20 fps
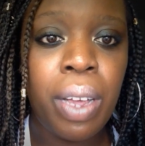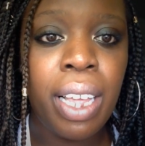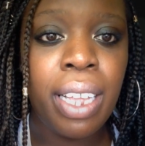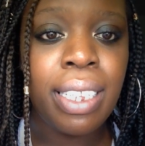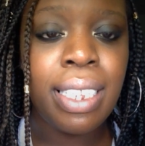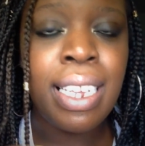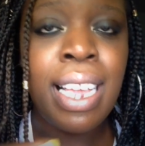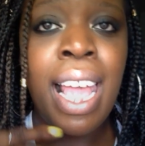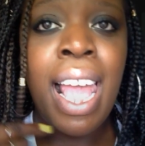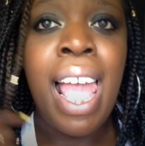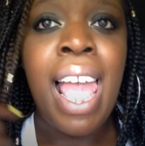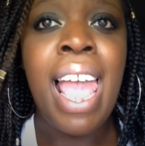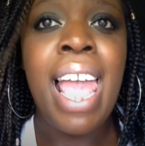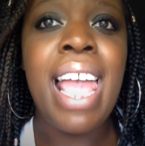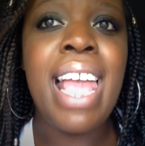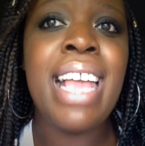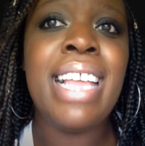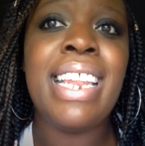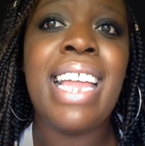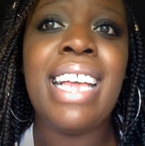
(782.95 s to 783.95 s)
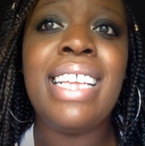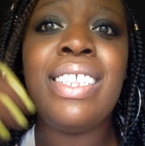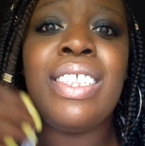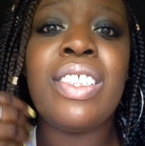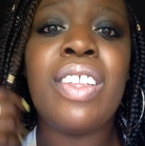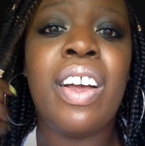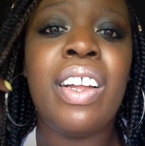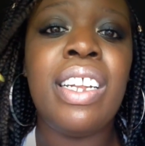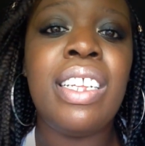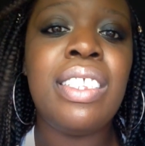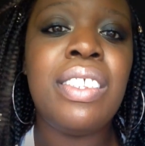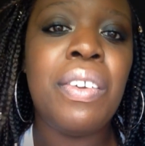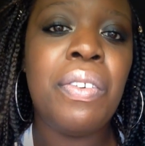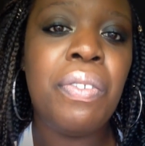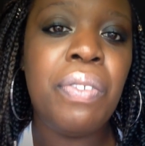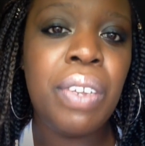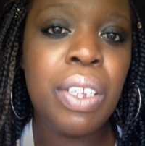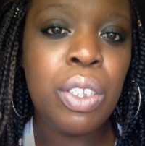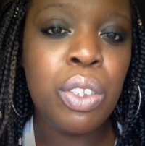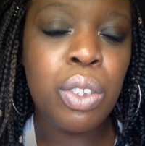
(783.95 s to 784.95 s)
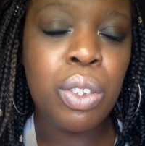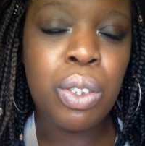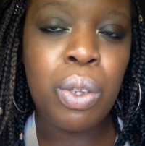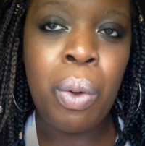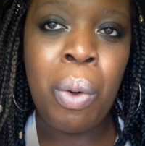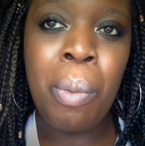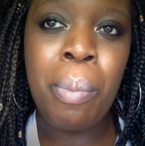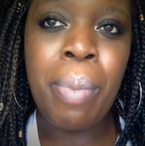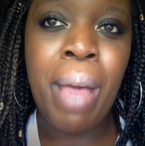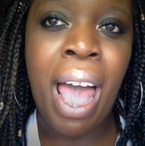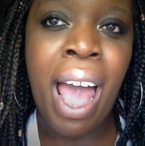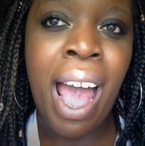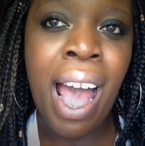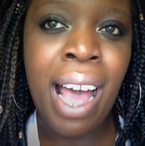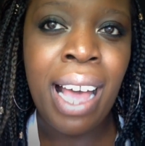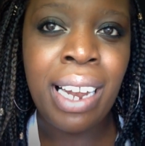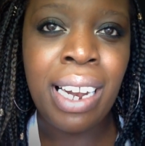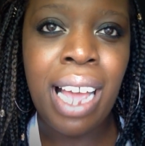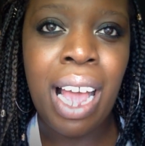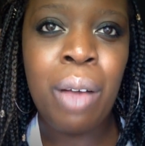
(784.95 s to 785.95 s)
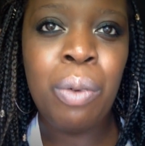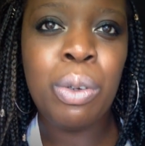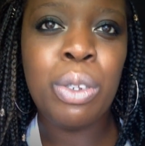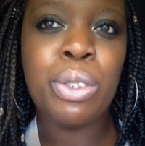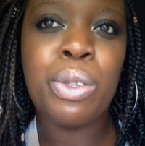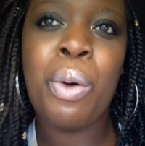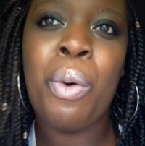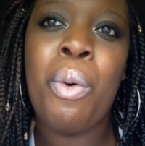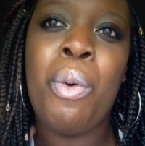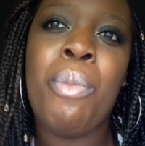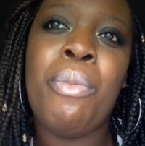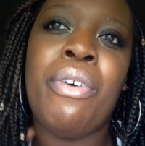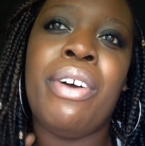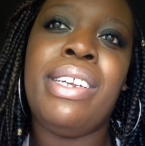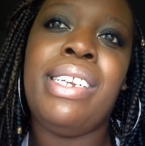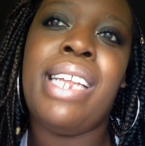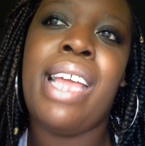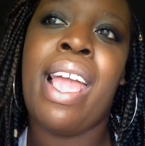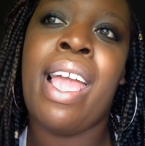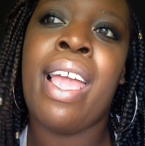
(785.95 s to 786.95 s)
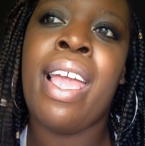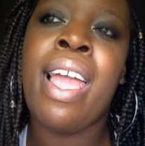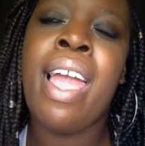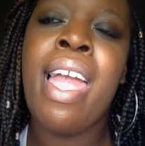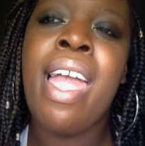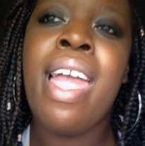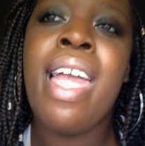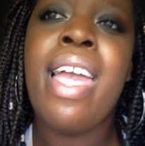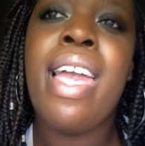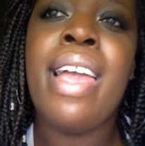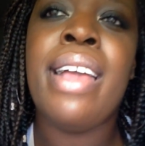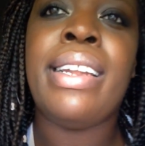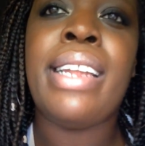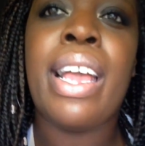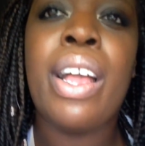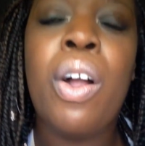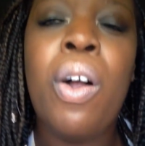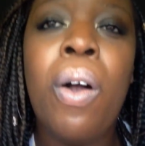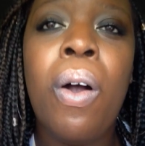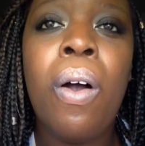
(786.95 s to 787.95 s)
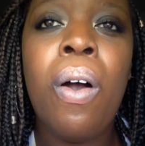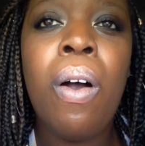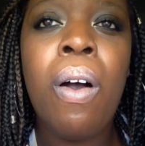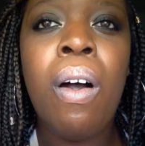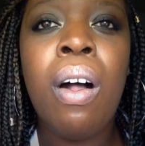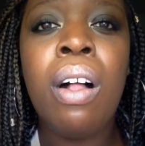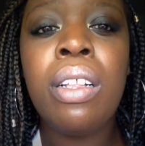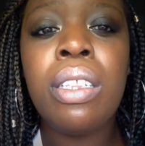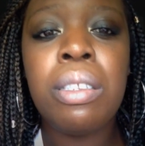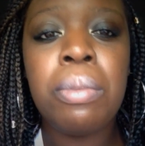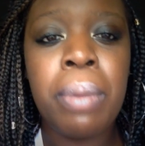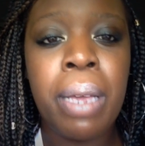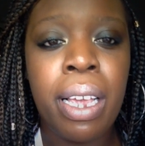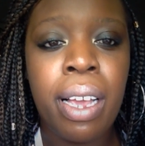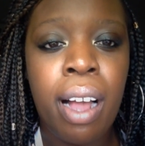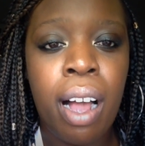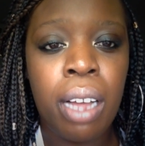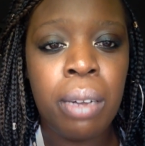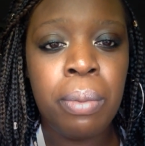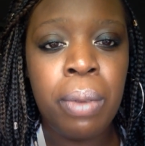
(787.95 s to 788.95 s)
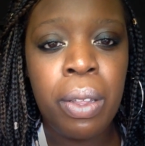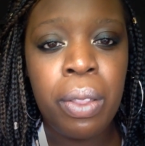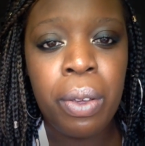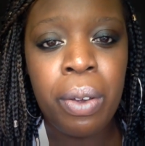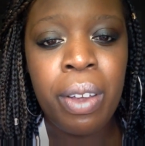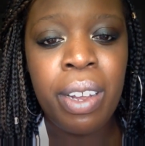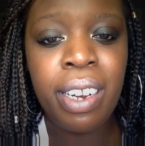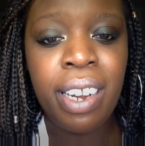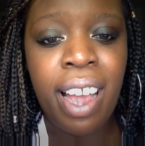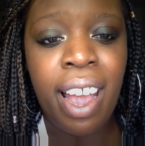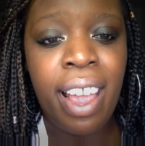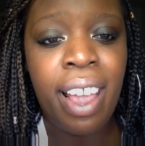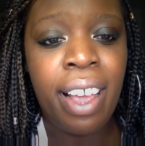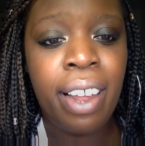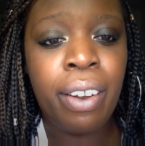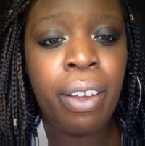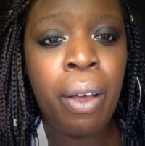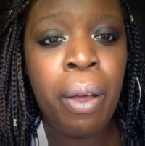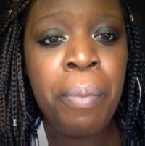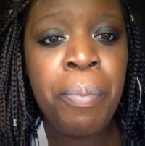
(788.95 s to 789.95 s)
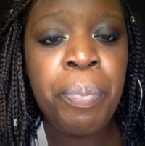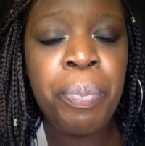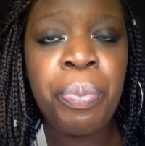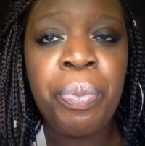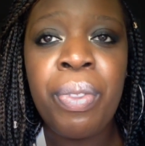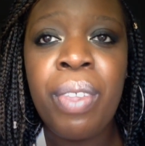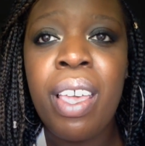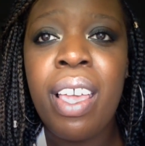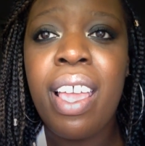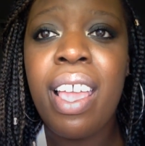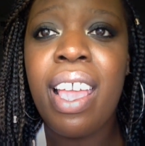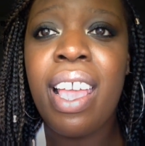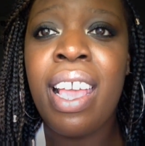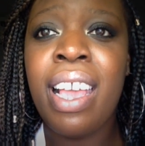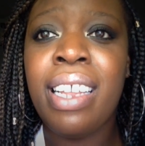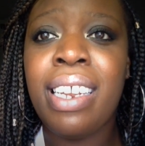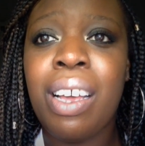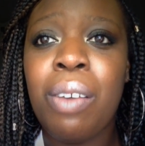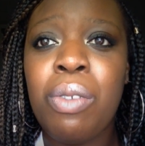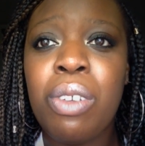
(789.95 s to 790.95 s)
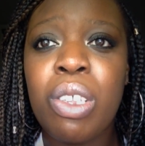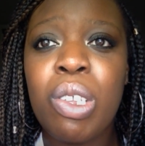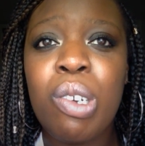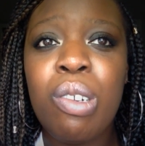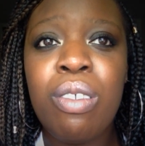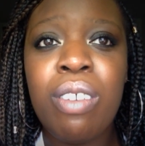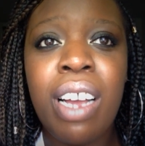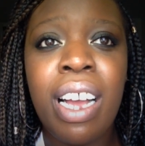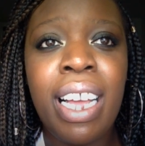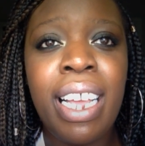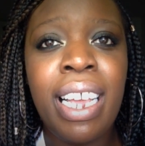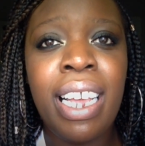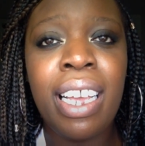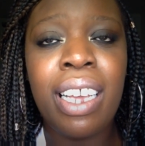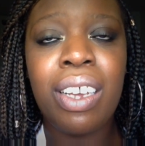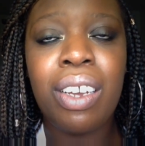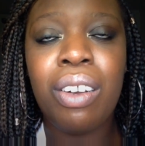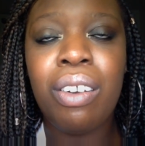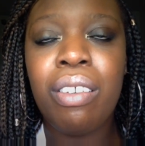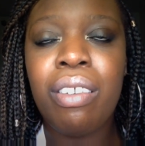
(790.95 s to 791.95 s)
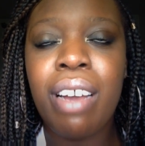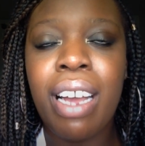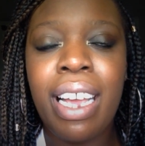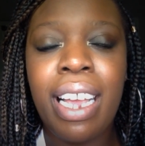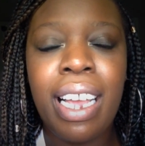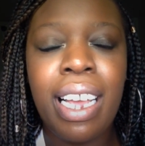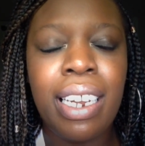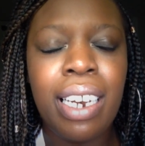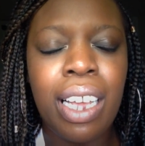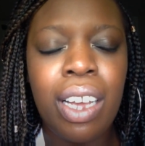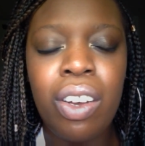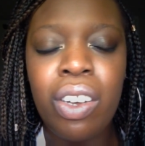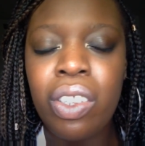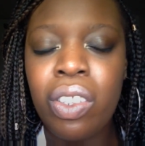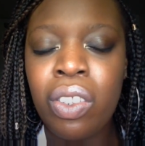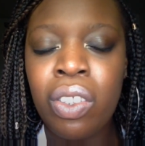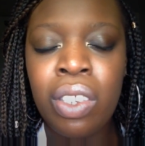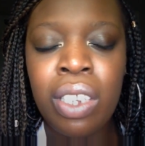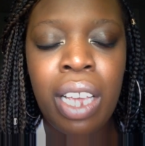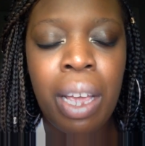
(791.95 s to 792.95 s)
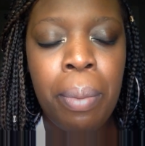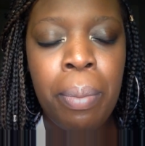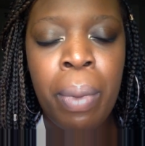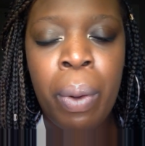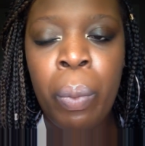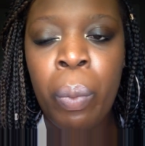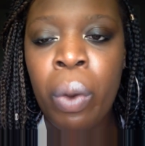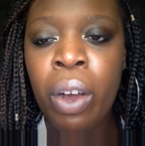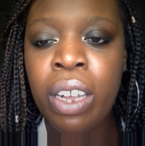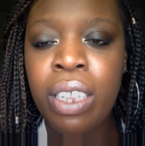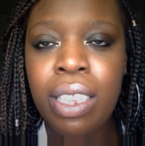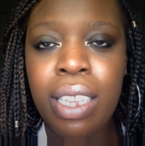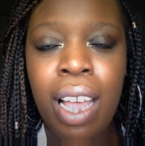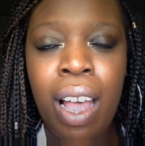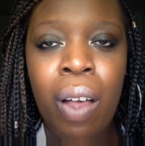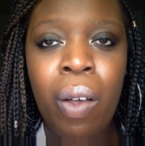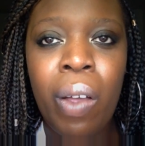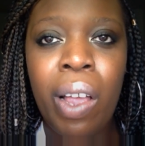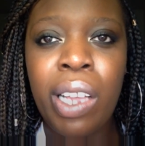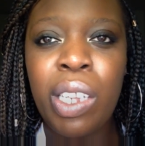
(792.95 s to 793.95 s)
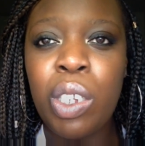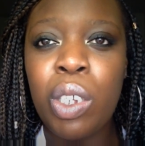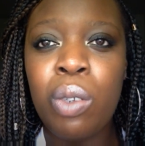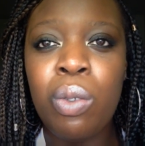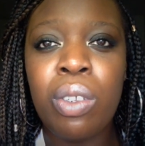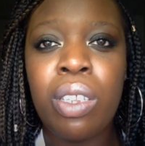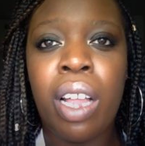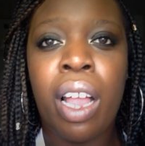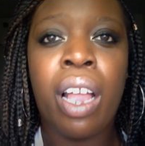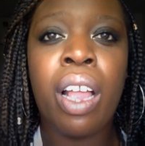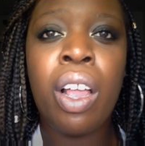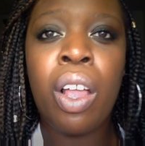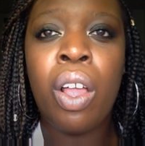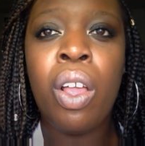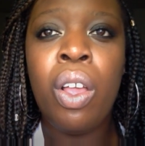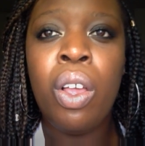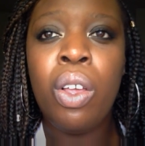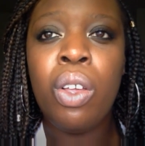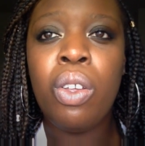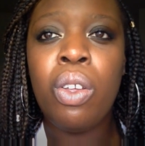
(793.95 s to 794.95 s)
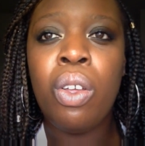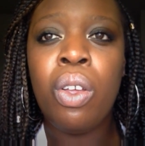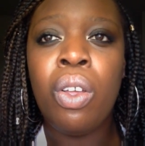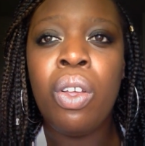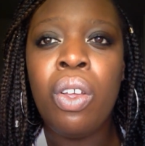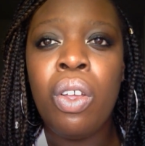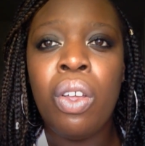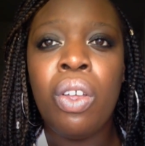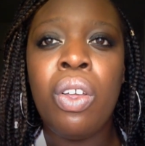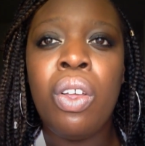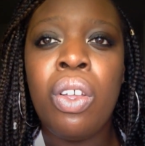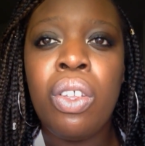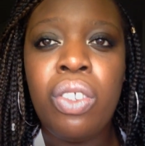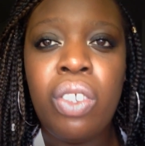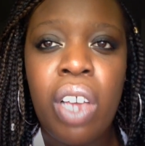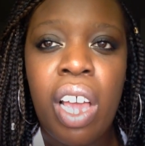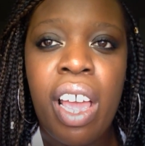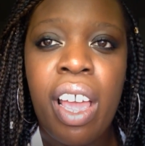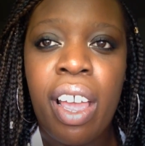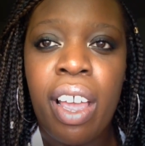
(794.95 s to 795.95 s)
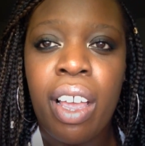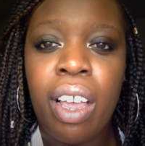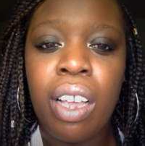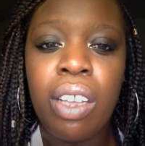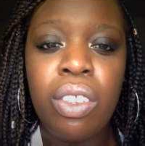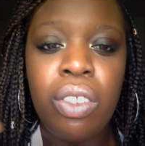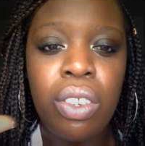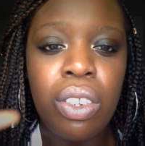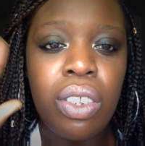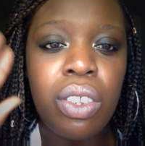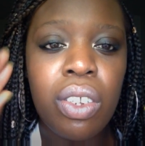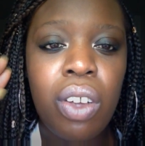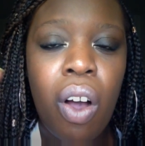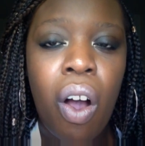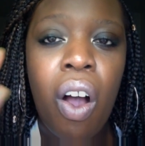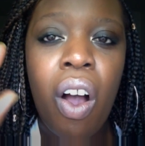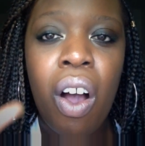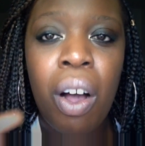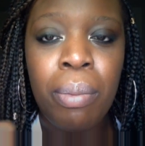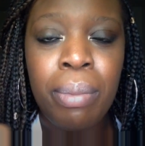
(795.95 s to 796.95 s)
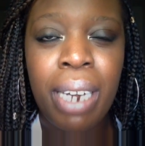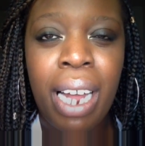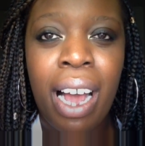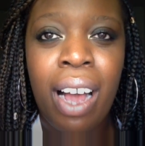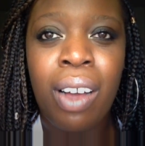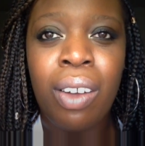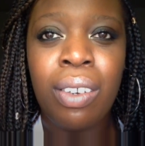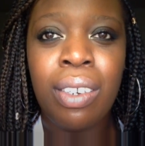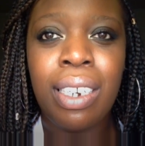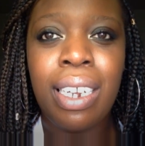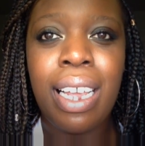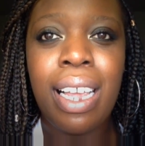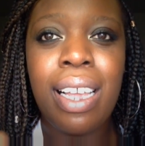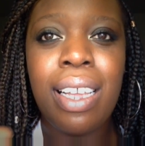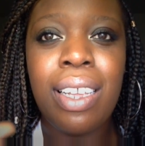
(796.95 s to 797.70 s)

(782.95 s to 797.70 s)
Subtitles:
it, and I started to feel so bad. I was home one day, and I called my godmother in Guyana, and I was crying and crying, and I couldn't get my words out, and she was like, Jay, just calm down,